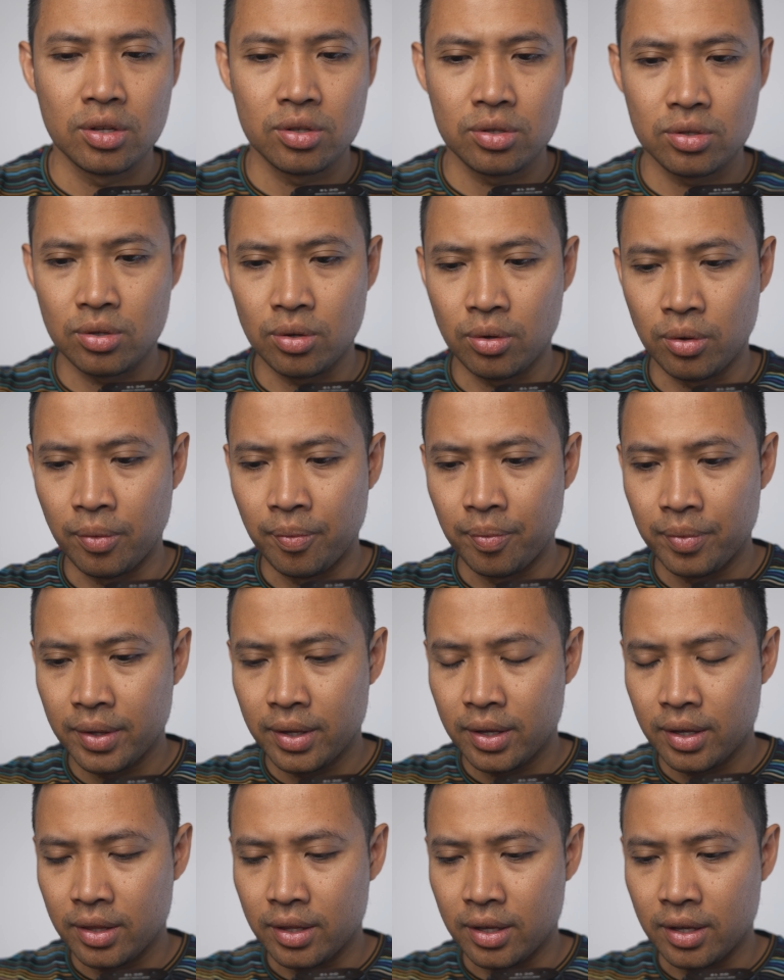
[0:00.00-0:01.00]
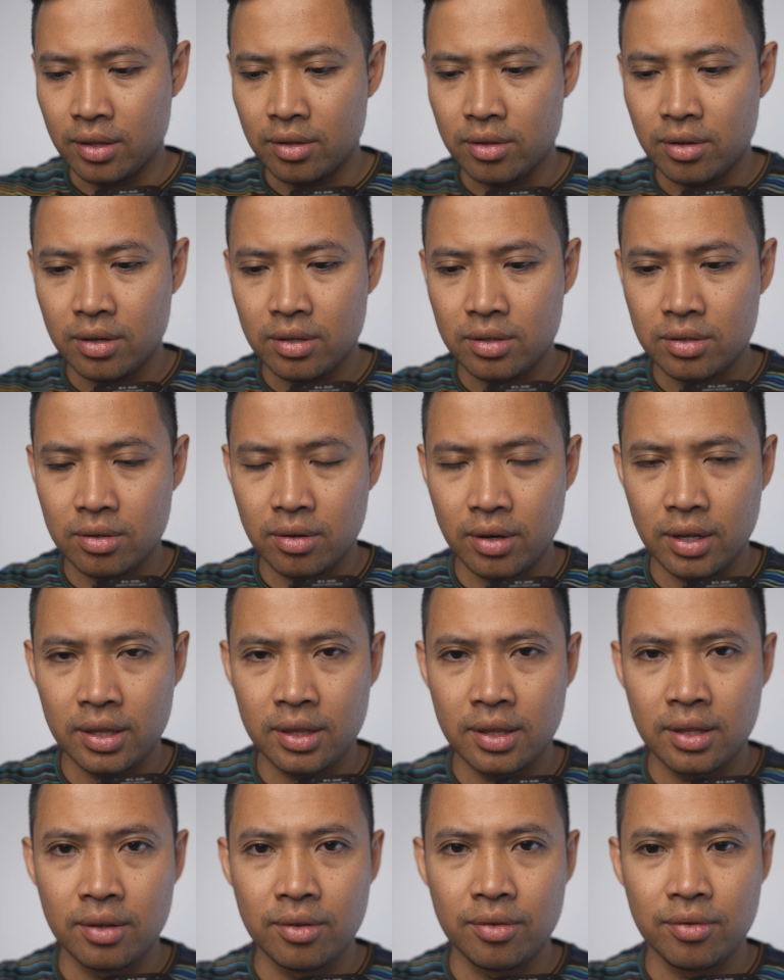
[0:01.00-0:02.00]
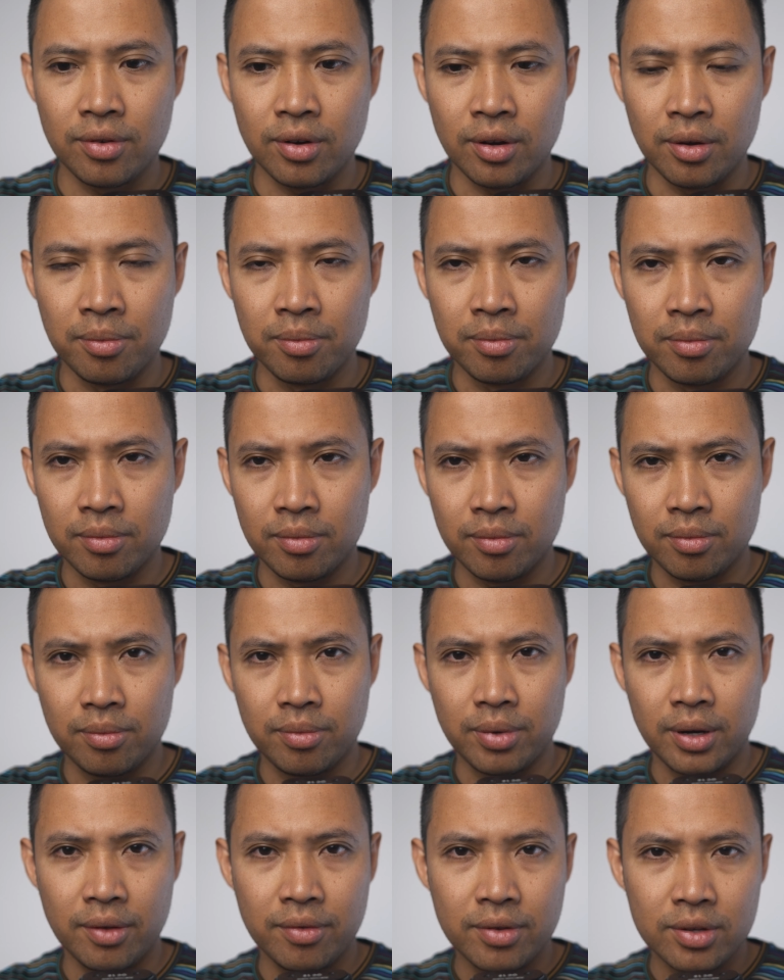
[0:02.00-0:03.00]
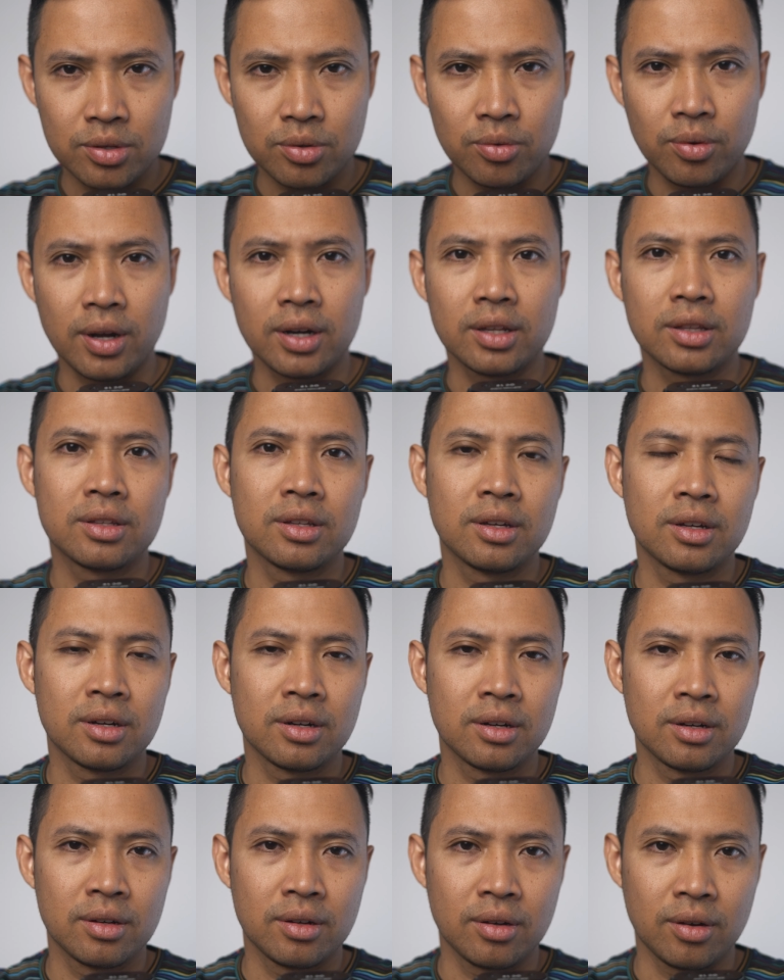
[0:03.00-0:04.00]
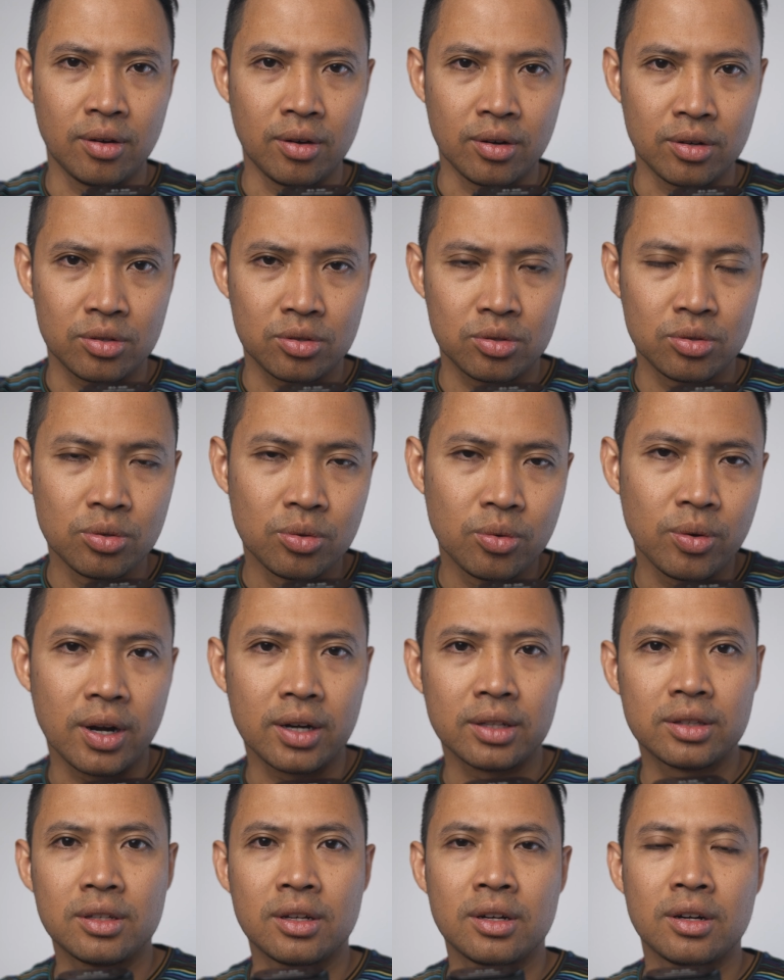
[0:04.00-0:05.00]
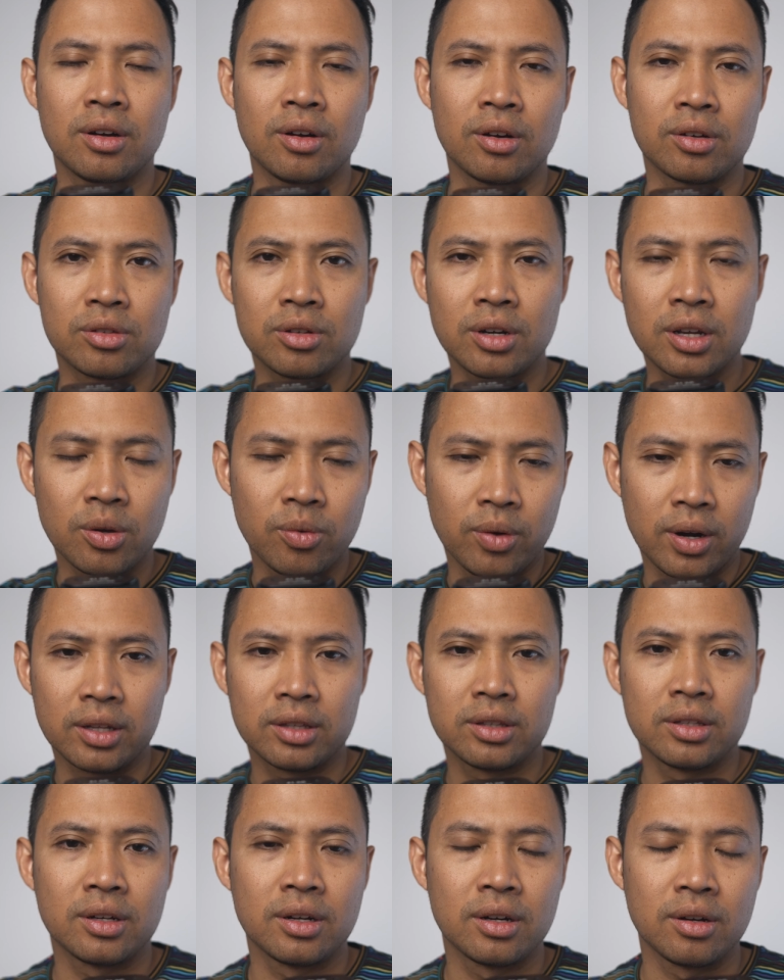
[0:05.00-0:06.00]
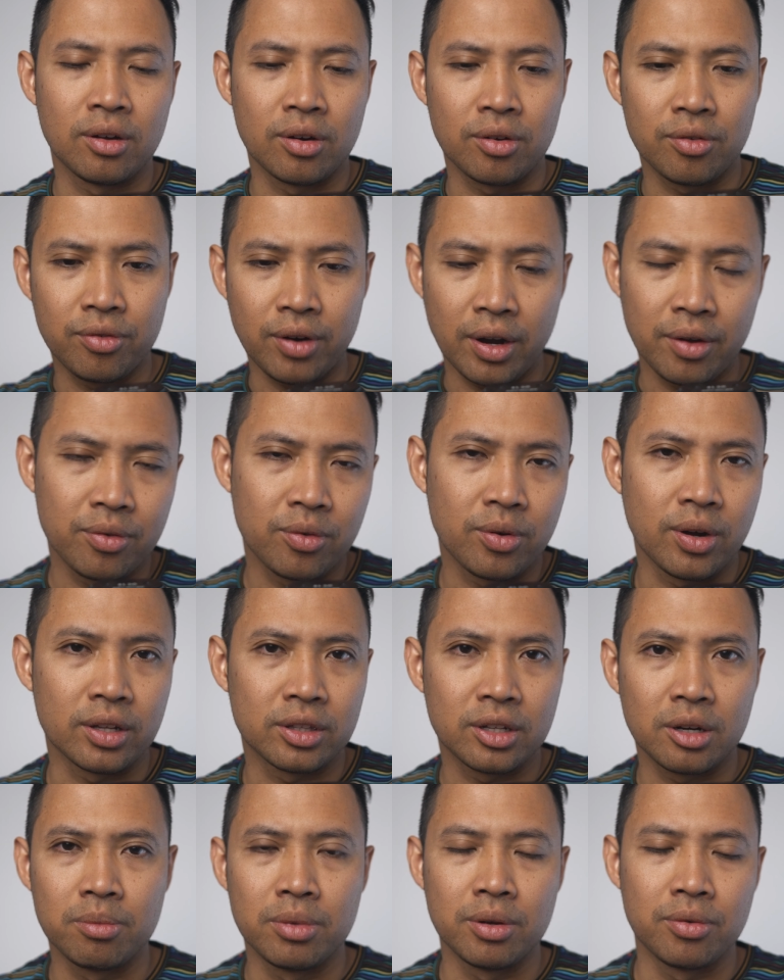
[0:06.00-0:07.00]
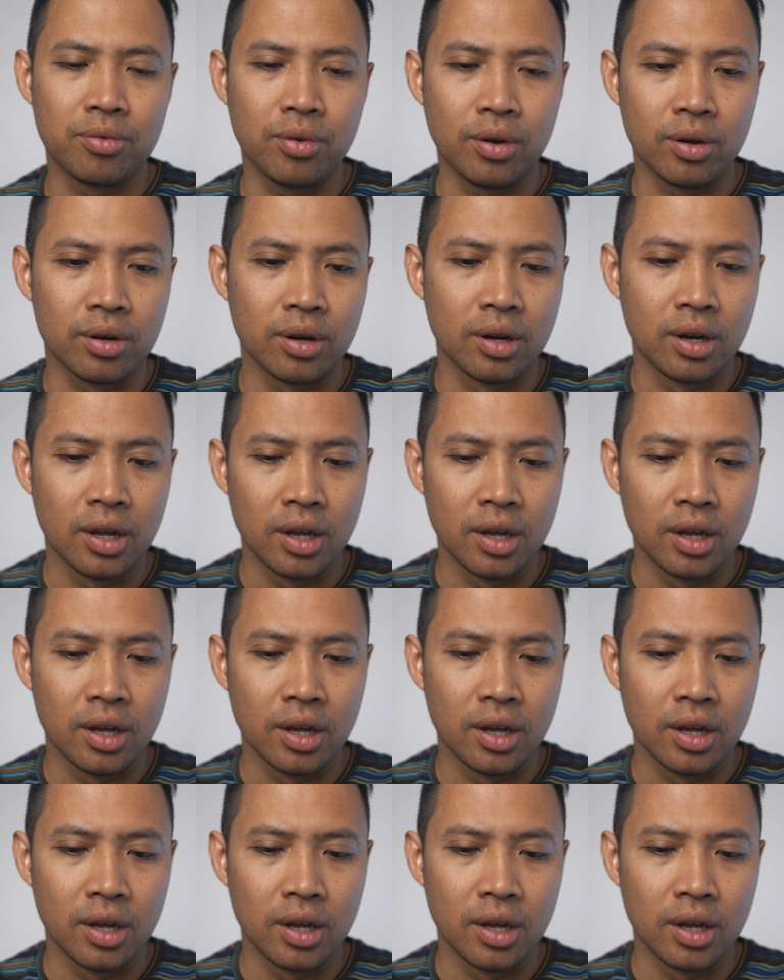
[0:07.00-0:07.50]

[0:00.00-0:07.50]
So the interest rate from previous quarter, or 2 quarter, or 3 quarter, or 5 quarter before,